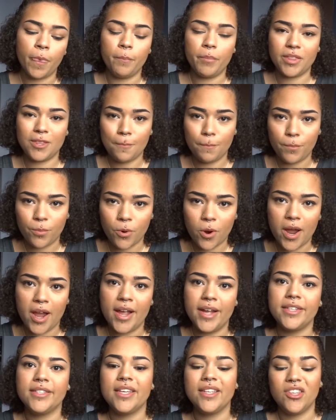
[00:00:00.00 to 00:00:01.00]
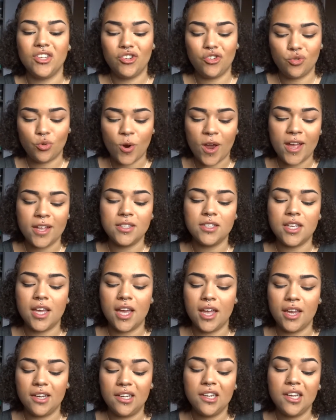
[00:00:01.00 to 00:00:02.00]
but the braids and the dreads,
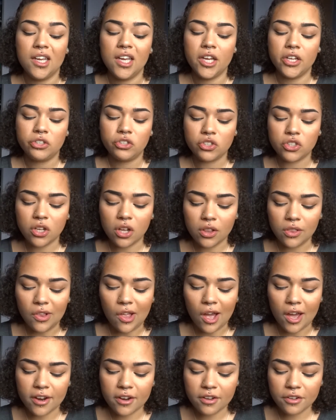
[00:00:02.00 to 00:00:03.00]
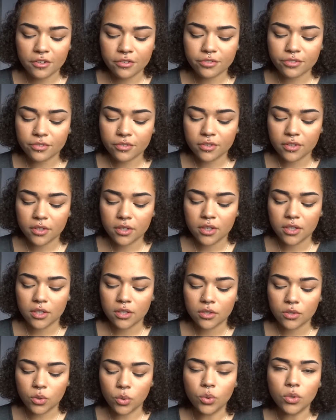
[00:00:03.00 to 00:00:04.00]
and just a lot of
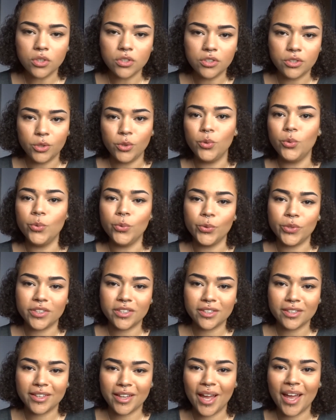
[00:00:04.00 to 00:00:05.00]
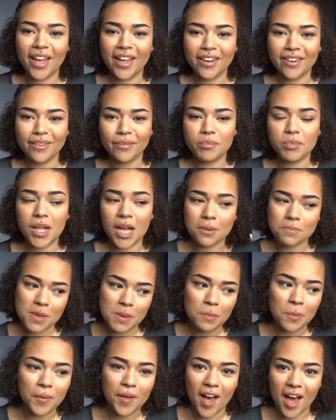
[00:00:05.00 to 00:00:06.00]
cool do's that Black
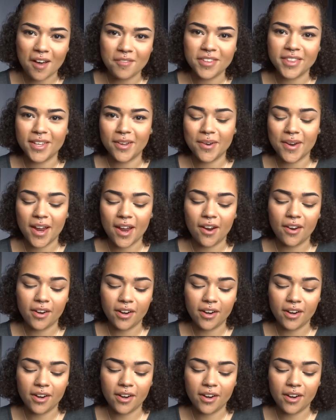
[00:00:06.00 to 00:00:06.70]
people have in their hair,